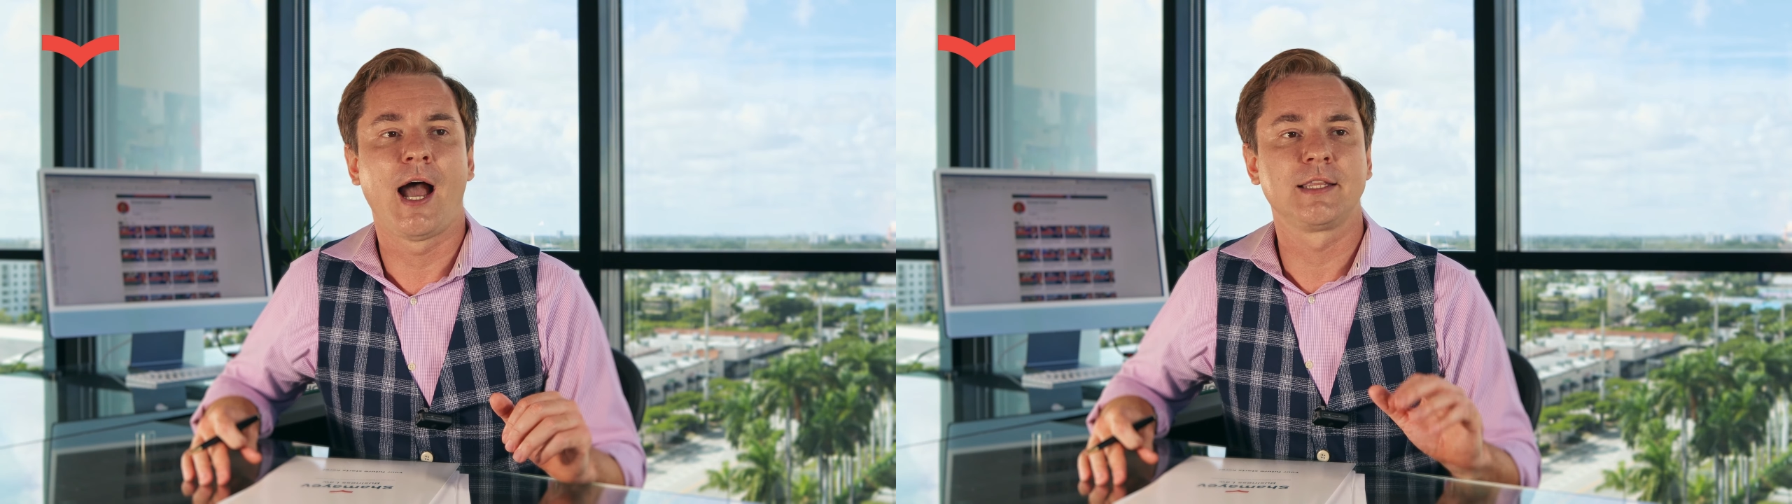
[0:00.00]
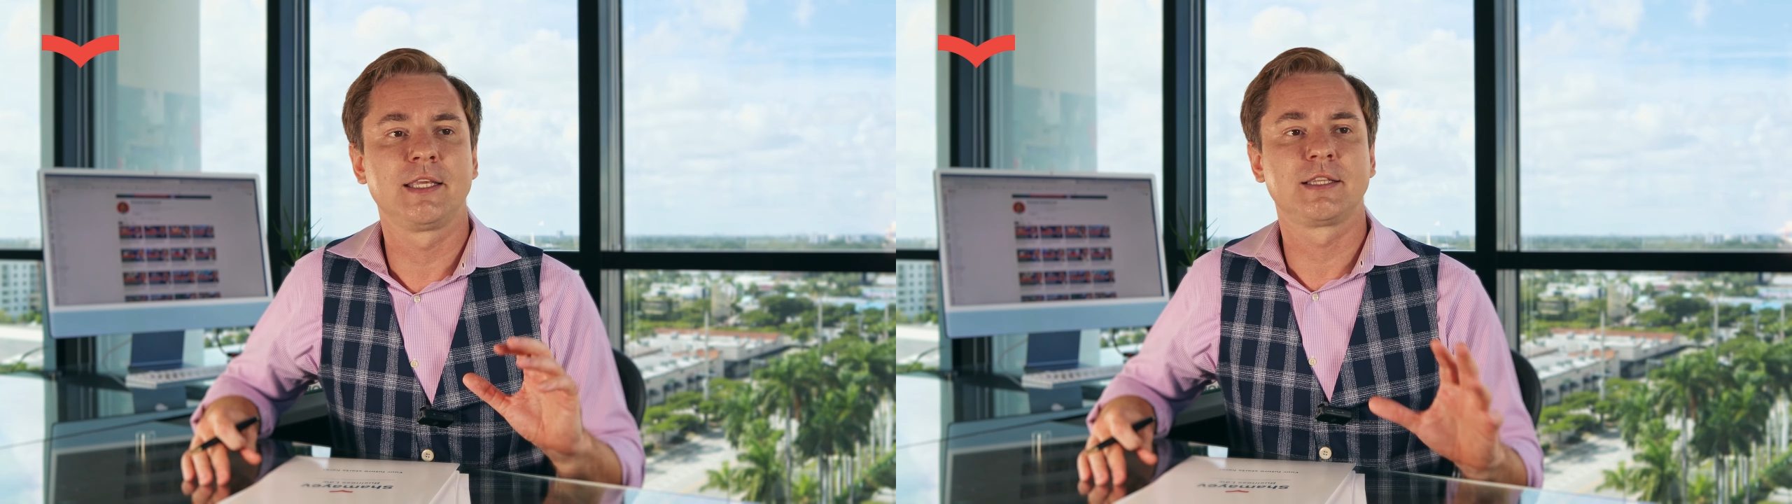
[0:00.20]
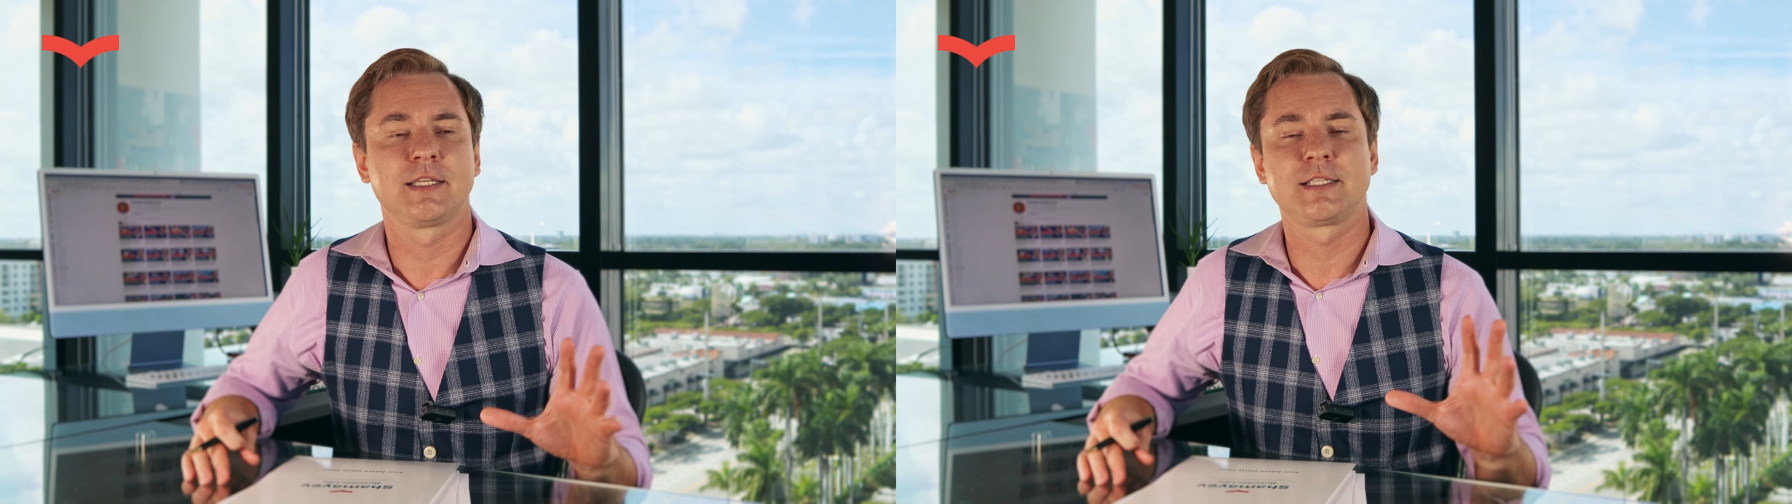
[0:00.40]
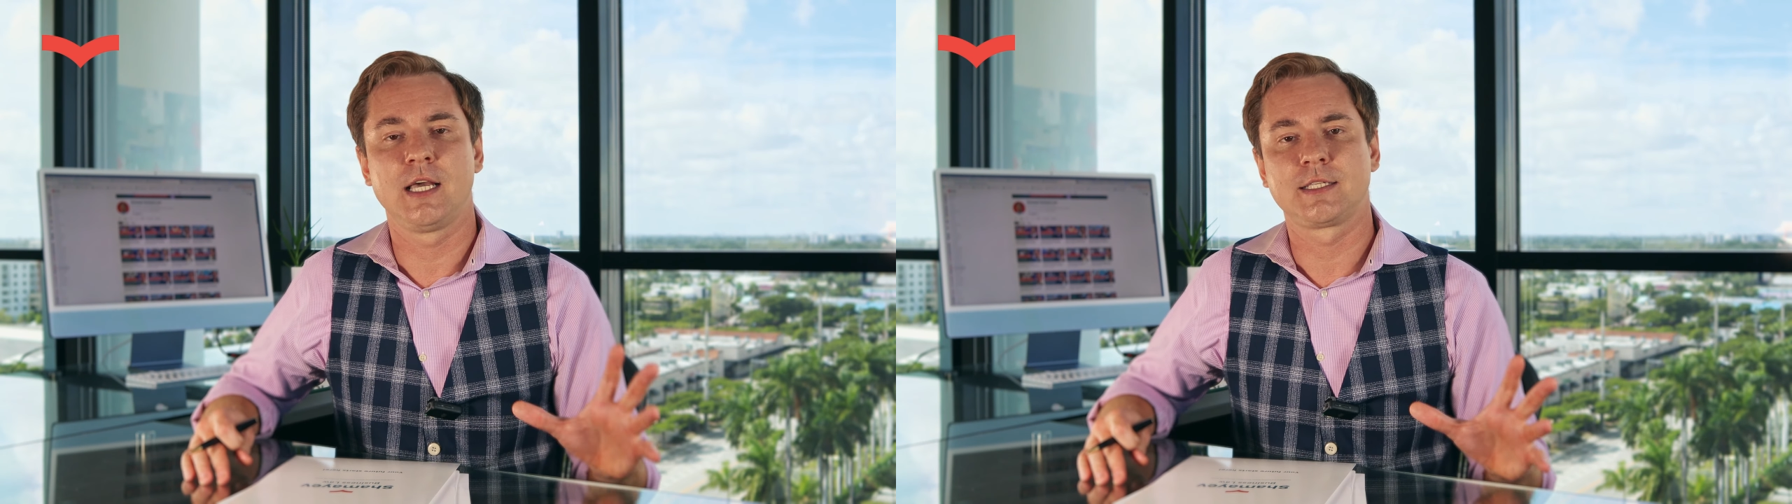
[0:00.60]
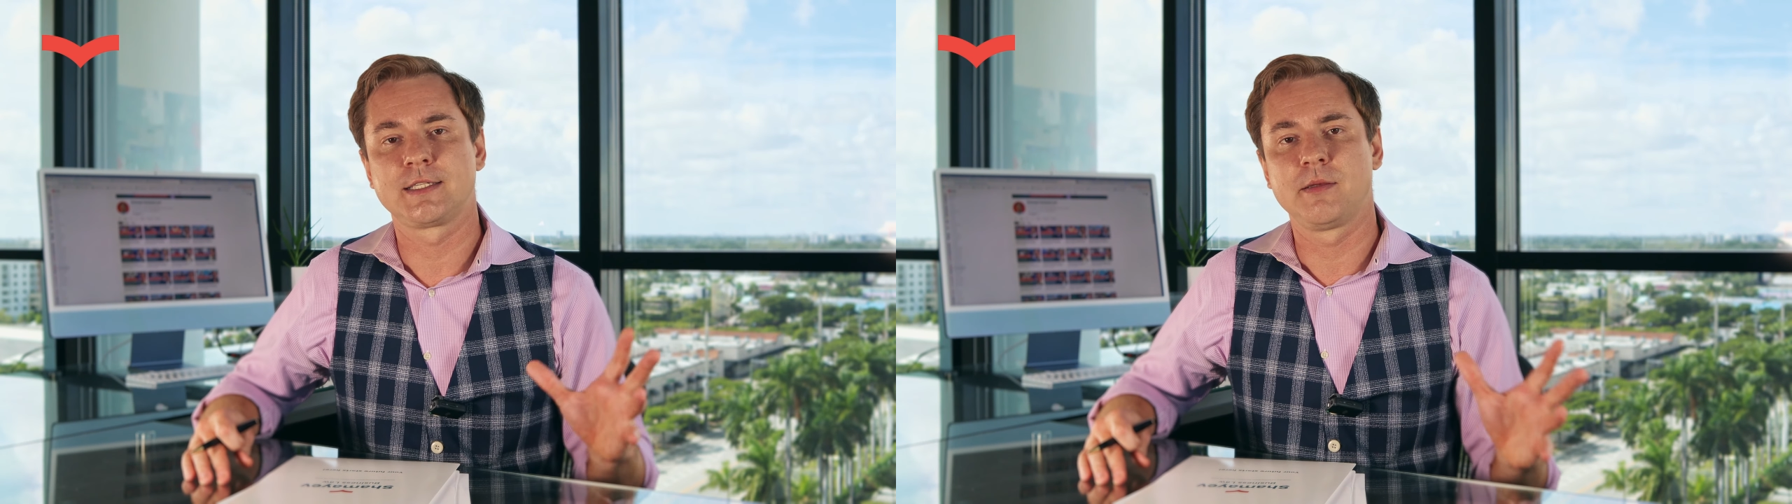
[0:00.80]
I think the
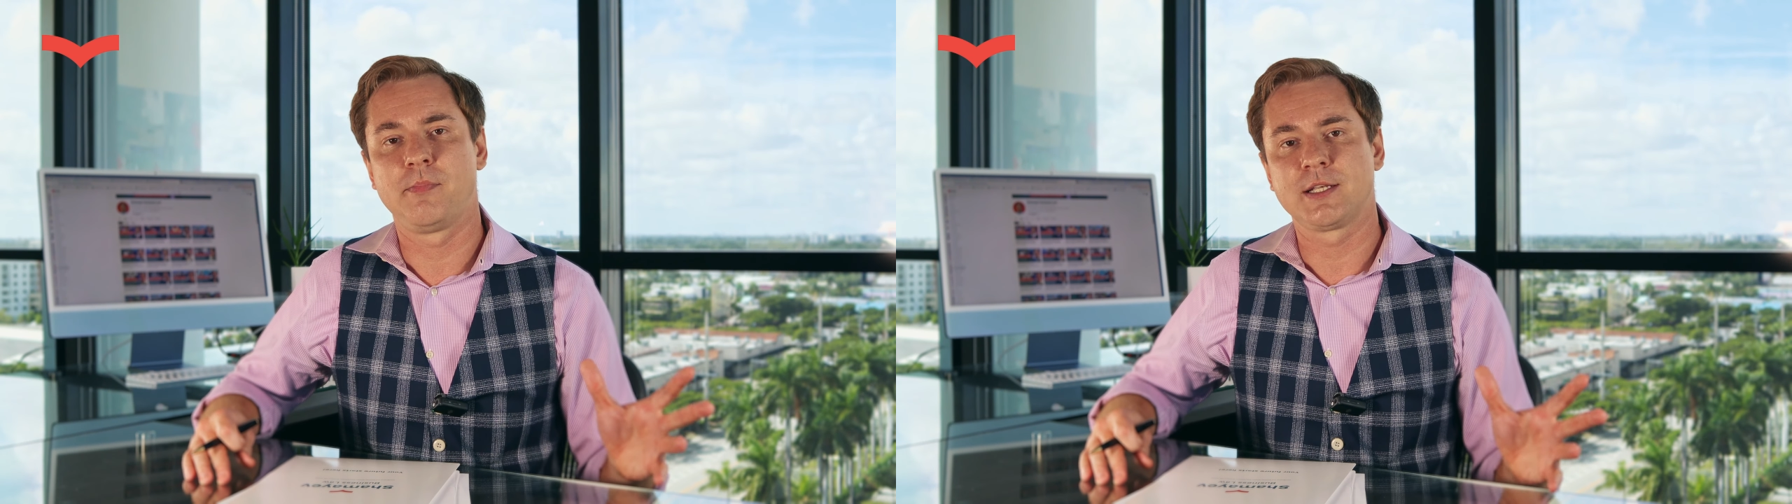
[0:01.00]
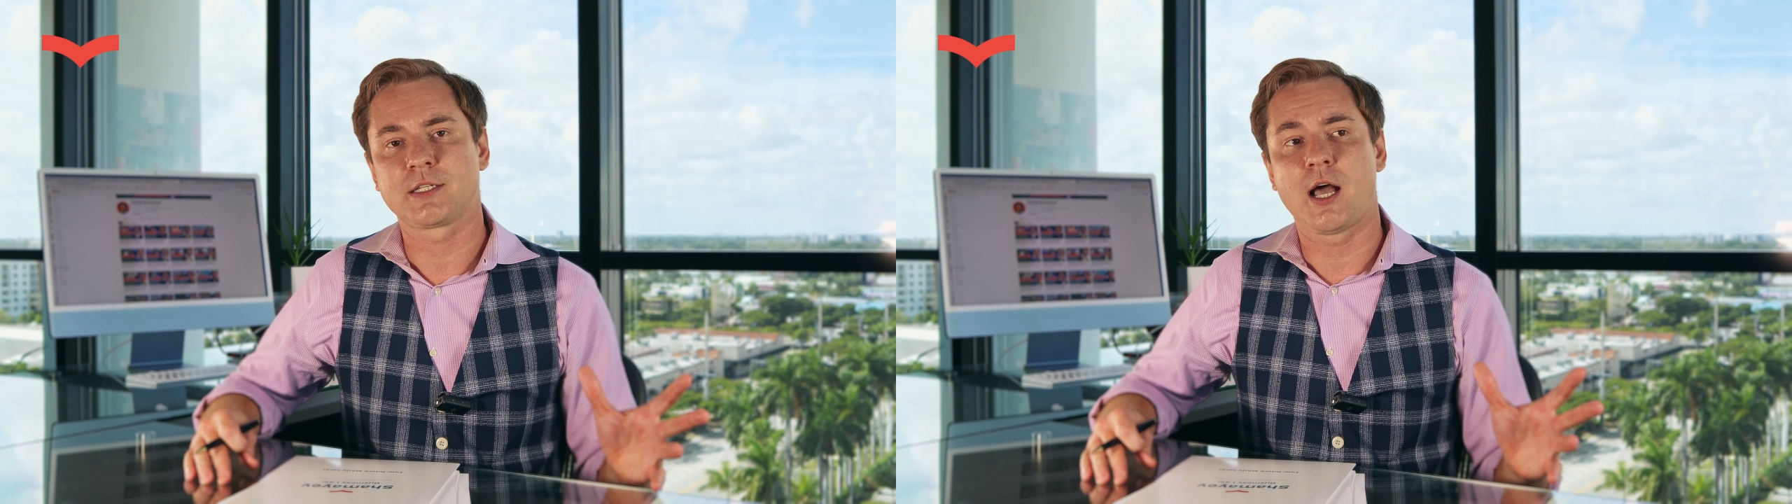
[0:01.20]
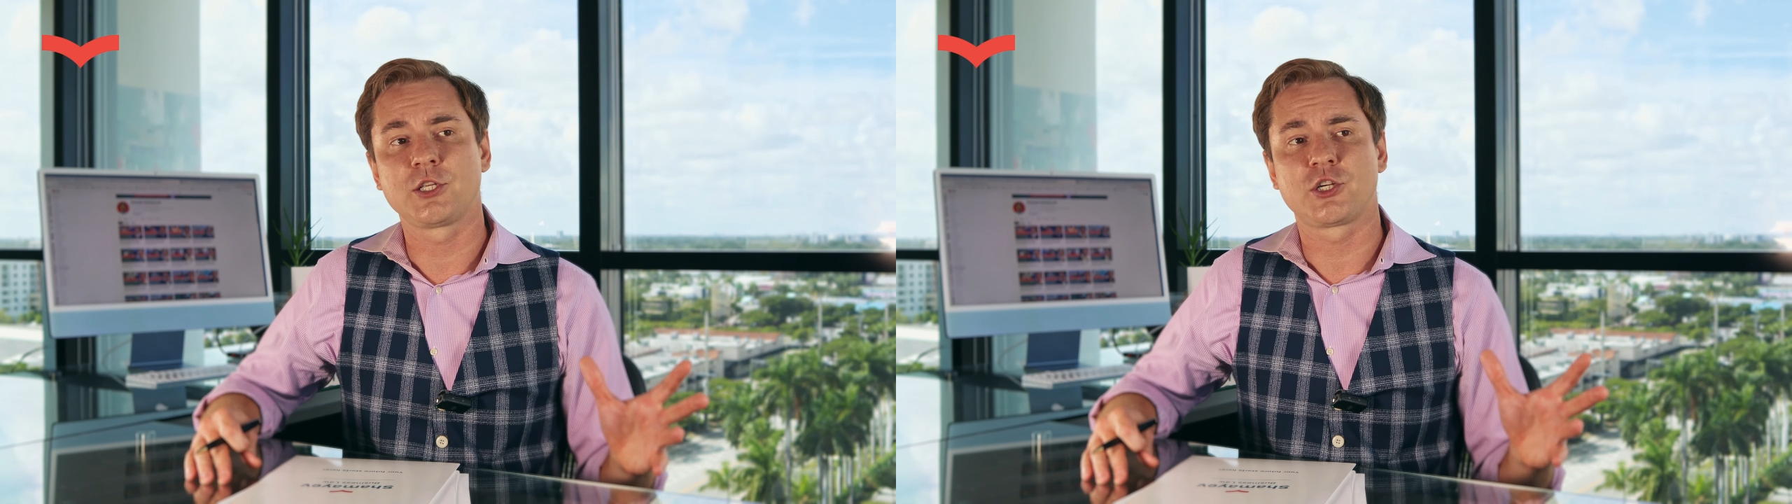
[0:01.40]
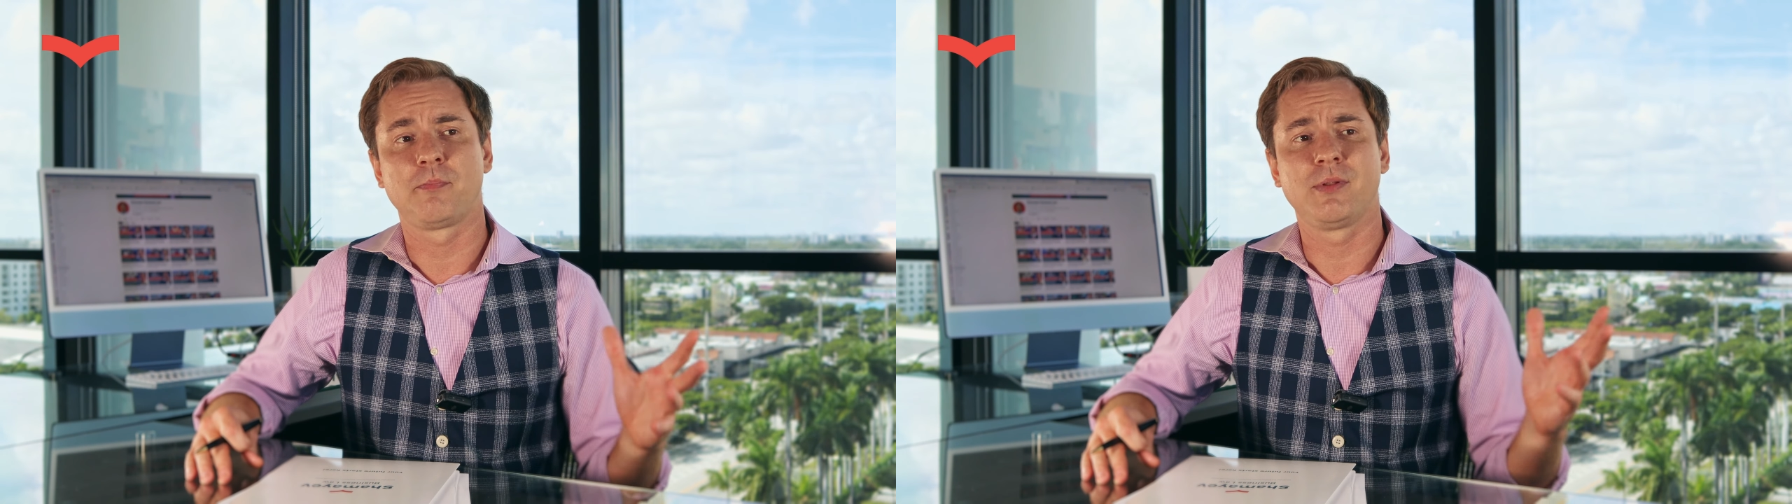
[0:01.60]
States is the best country,